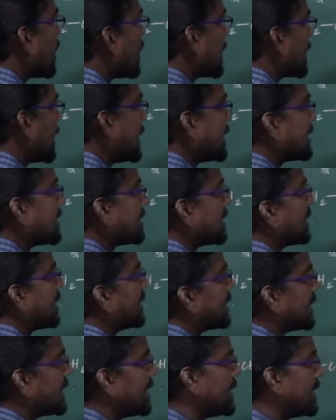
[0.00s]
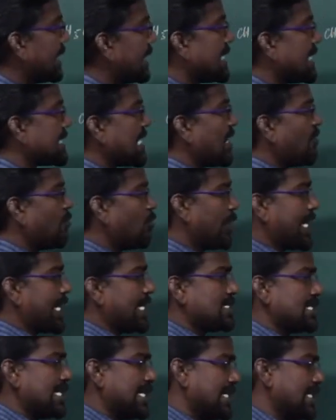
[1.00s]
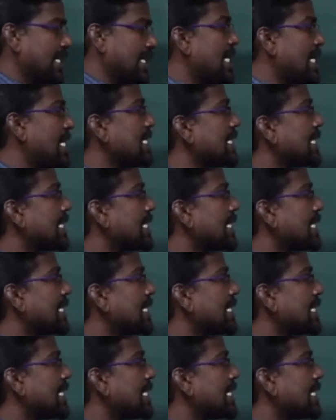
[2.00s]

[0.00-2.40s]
Concentrated sulfuric acid.